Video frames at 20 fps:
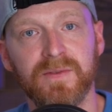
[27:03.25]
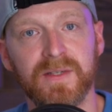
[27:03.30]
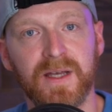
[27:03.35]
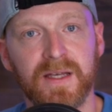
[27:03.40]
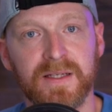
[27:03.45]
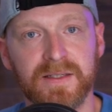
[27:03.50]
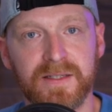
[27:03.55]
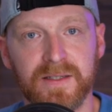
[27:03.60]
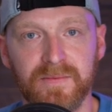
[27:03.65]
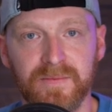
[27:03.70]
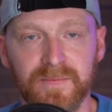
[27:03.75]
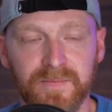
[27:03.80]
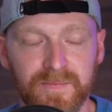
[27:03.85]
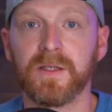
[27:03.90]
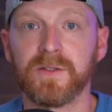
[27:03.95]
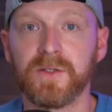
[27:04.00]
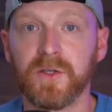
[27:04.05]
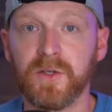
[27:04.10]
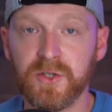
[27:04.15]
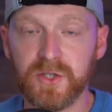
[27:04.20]
to 18th.
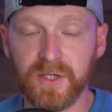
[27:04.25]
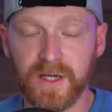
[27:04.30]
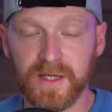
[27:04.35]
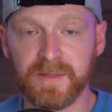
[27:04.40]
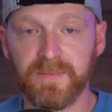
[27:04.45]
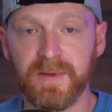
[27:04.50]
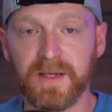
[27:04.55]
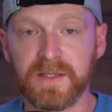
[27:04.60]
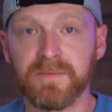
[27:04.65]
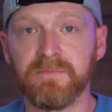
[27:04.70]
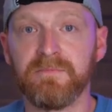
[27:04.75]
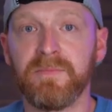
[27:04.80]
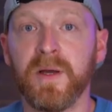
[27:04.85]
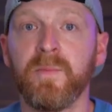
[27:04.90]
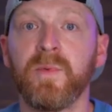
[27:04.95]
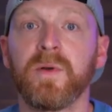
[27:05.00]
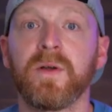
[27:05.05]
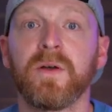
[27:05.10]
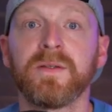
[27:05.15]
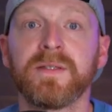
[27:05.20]
So you should expect some
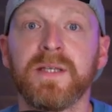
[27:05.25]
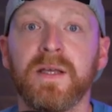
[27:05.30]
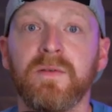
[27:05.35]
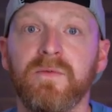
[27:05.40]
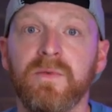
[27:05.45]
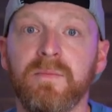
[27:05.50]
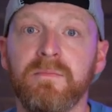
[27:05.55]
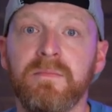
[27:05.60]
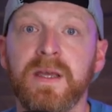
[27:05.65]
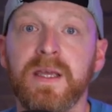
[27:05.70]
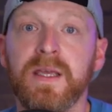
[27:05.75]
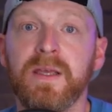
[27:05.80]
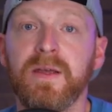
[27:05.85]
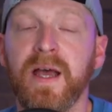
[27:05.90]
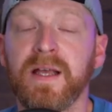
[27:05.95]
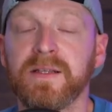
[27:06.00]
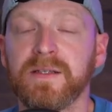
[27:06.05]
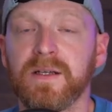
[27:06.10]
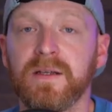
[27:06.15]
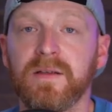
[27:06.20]
bumper content from me
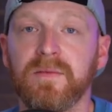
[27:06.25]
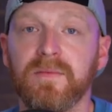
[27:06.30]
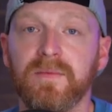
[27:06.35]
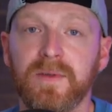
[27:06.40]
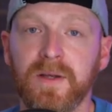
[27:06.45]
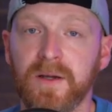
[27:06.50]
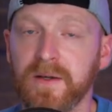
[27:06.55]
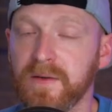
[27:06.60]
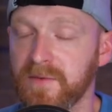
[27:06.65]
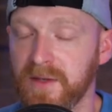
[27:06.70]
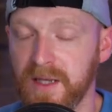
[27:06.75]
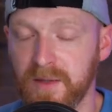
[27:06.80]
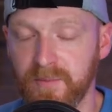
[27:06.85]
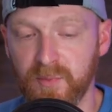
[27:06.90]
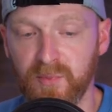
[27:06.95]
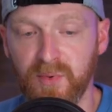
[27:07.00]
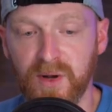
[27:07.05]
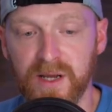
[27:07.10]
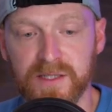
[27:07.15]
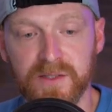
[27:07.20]
as I kind of keep
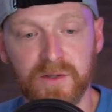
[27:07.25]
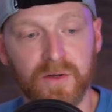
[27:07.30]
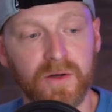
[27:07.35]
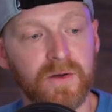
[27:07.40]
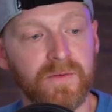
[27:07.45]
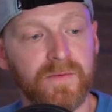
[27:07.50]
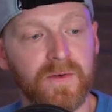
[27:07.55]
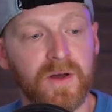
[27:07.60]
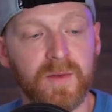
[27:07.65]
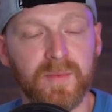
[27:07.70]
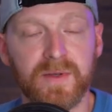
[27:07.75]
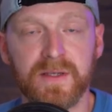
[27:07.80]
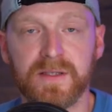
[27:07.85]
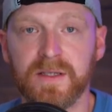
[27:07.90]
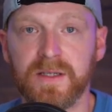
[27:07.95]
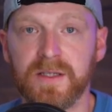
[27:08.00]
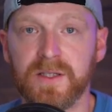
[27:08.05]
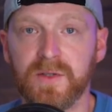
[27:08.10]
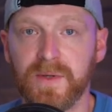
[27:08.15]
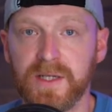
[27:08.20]
abreast of
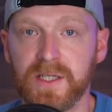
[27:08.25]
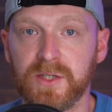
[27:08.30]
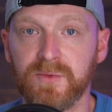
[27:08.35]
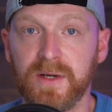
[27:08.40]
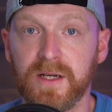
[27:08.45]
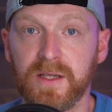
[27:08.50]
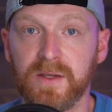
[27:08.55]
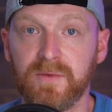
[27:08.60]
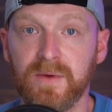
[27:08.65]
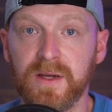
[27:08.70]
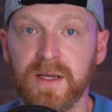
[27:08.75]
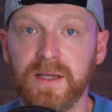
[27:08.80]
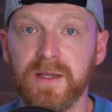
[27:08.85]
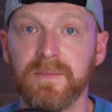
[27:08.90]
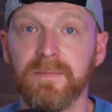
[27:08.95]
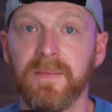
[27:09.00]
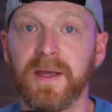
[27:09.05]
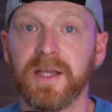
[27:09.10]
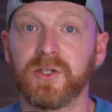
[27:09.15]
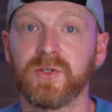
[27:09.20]
IBC 2023,
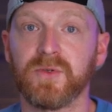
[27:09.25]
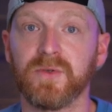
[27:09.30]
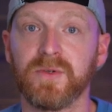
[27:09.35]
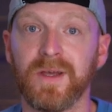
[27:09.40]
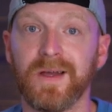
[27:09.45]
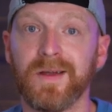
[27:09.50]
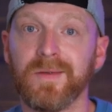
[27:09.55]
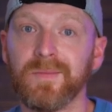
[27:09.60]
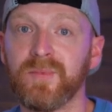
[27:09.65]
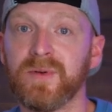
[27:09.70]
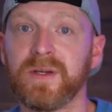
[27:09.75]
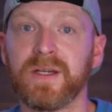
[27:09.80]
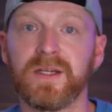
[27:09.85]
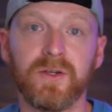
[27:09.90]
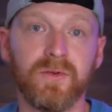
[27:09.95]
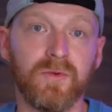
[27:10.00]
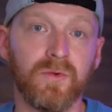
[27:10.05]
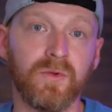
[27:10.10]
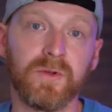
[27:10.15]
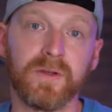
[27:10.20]
make sure that I'm bringing
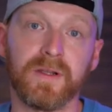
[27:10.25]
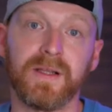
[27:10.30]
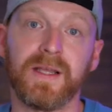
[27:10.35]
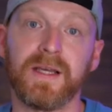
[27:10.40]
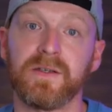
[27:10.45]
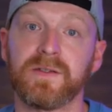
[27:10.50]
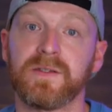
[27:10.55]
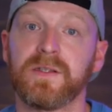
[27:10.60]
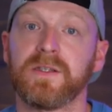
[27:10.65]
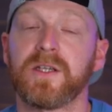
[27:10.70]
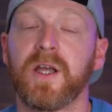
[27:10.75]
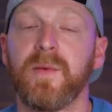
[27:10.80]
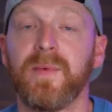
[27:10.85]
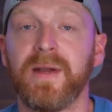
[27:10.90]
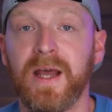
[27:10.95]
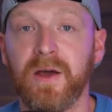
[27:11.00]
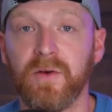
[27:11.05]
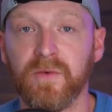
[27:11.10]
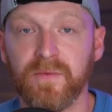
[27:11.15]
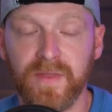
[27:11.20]
you all the latest that's coming
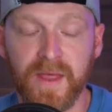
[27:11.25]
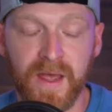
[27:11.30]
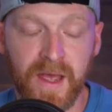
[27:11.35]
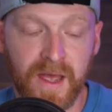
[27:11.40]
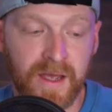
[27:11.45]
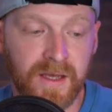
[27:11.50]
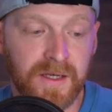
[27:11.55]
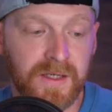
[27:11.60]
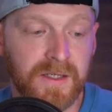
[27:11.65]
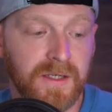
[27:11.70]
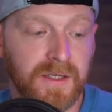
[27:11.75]
out of there